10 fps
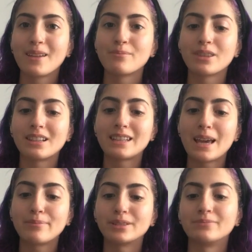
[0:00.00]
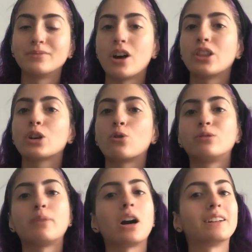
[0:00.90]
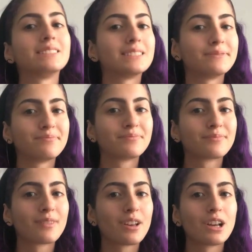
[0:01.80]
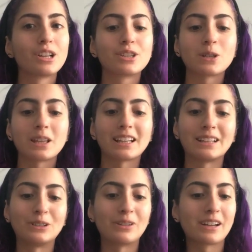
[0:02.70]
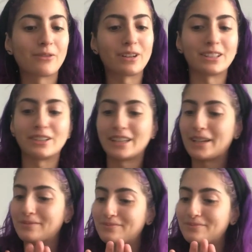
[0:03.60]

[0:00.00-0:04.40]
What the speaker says: put the tape on the gold part so that I don't get red on it.